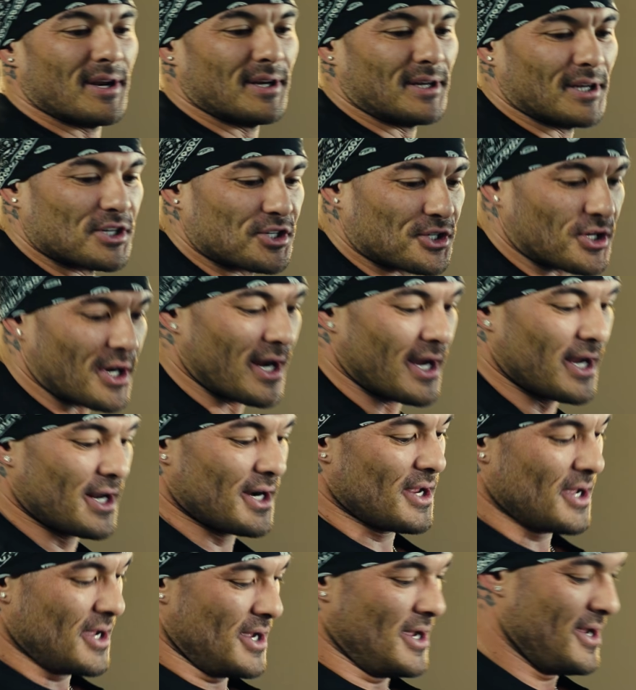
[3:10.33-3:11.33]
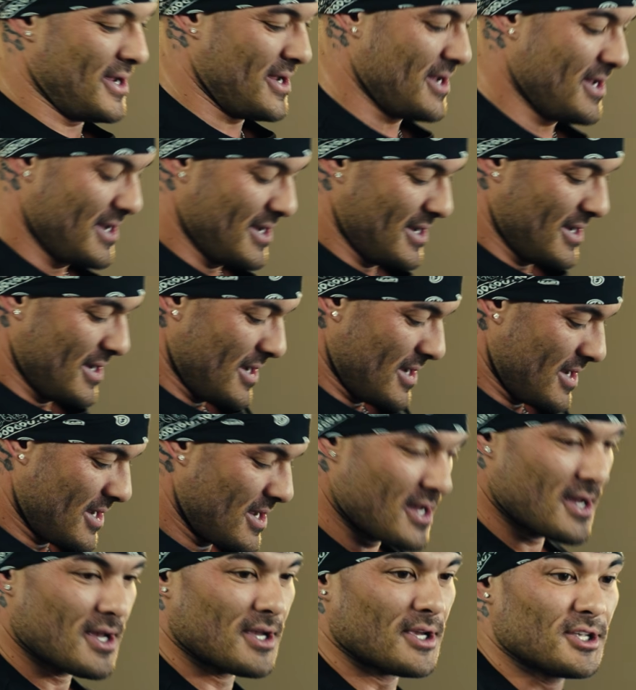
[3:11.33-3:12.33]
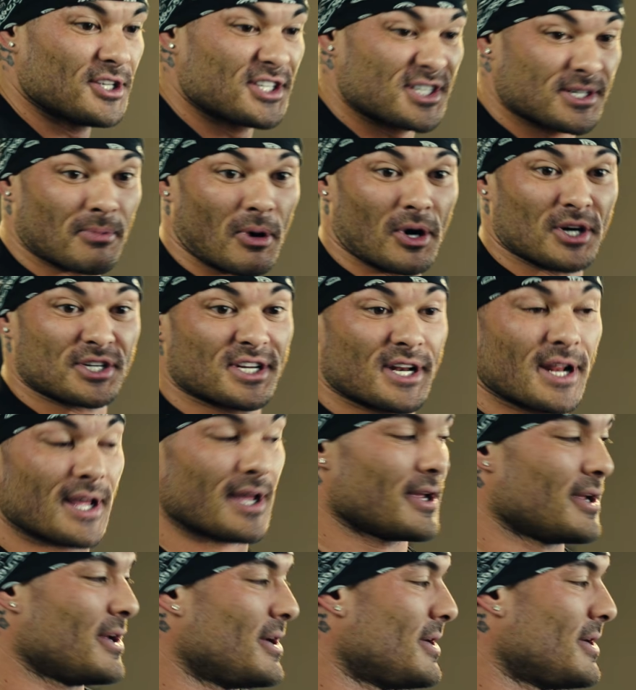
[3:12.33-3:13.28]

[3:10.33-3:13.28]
need to train smart today.